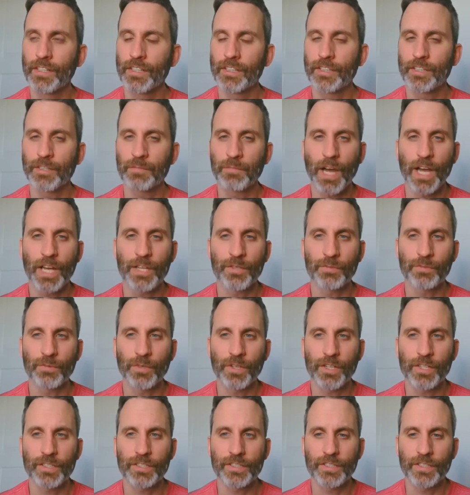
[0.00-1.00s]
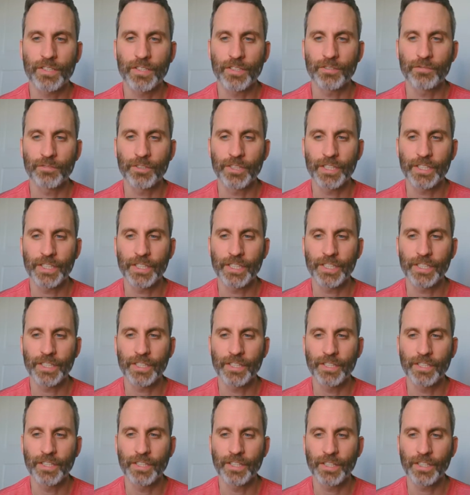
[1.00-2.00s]
the mind works in
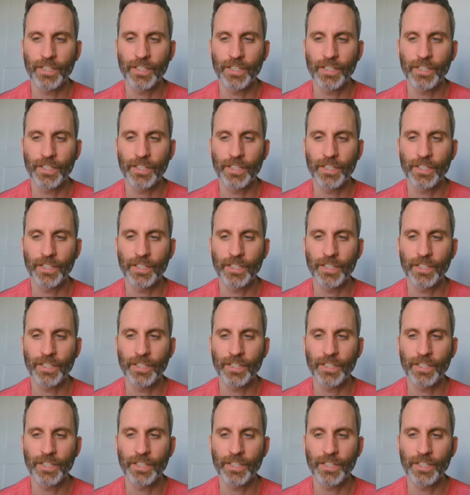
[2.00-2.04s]
really